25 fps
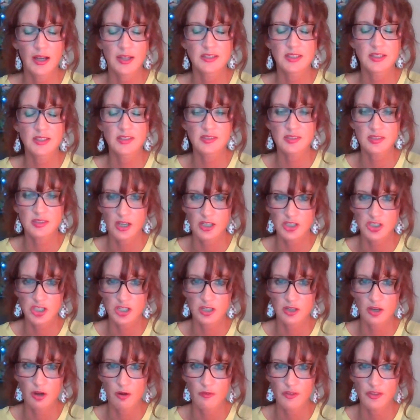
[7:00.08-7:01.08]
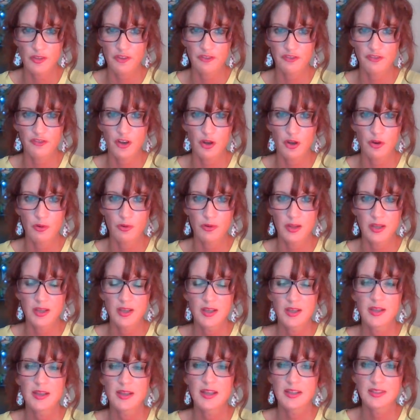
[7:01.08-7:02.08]
discussion over the phone
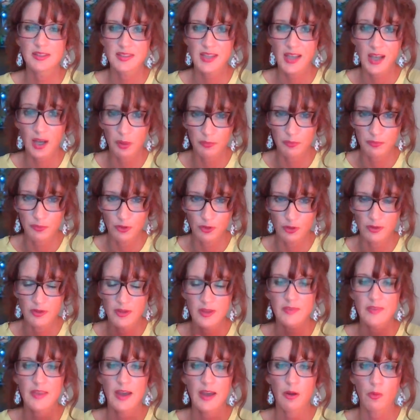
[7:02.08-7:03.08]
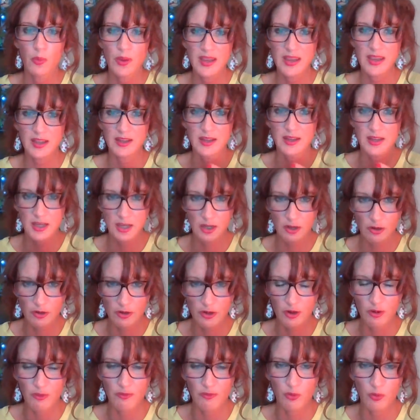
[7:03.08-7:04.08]
is helpful, that we can hear
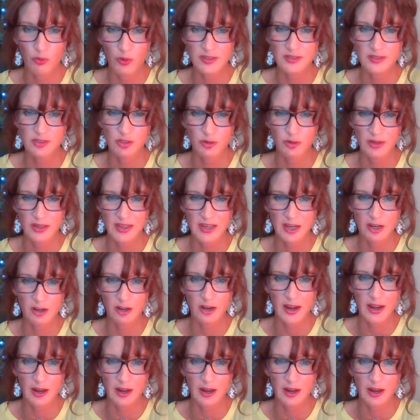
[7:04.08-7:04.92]
your voice, you can hear